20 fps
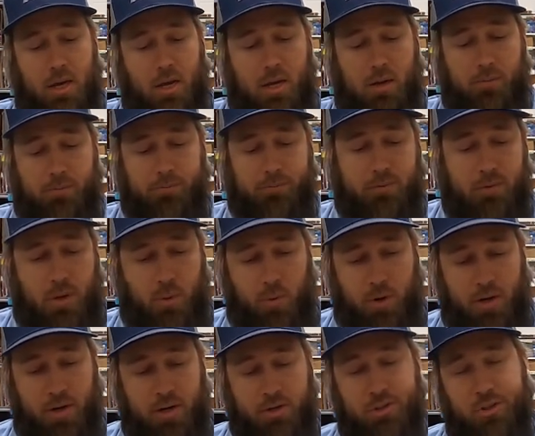
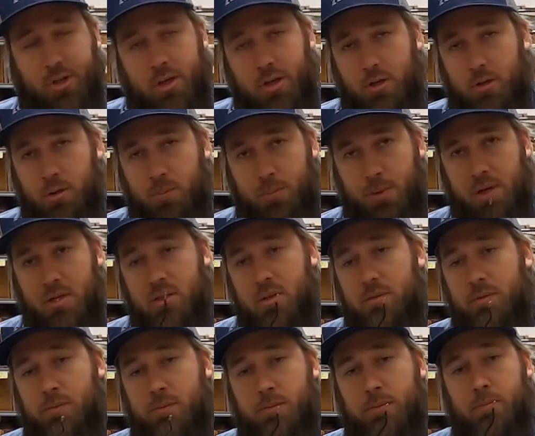What I did is cut a little piece
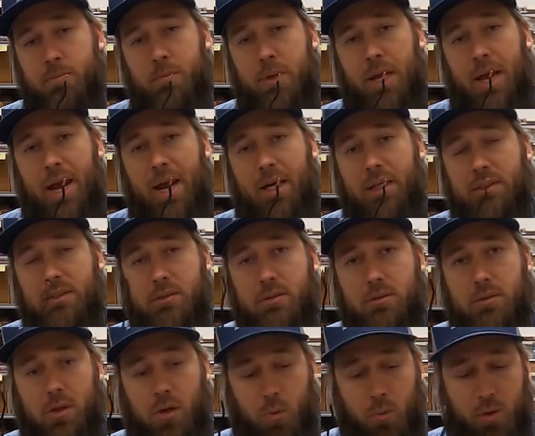of
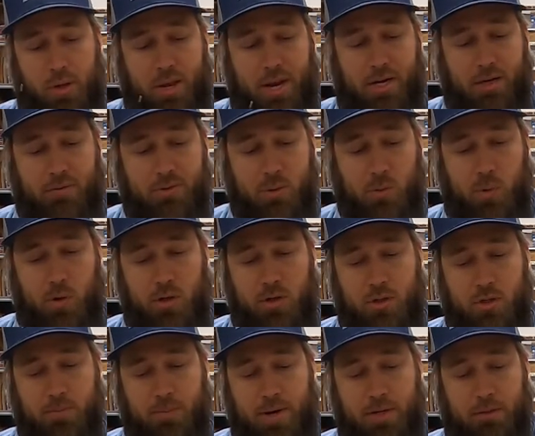black to go with the negative as well,
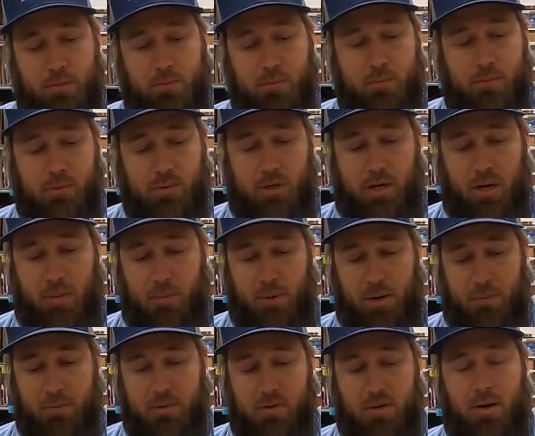just to make them kind of
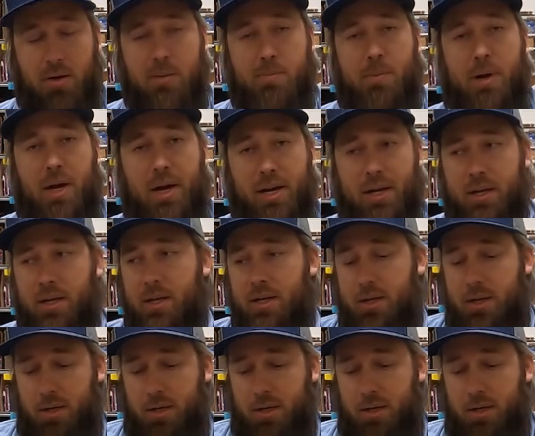meet up the same spot.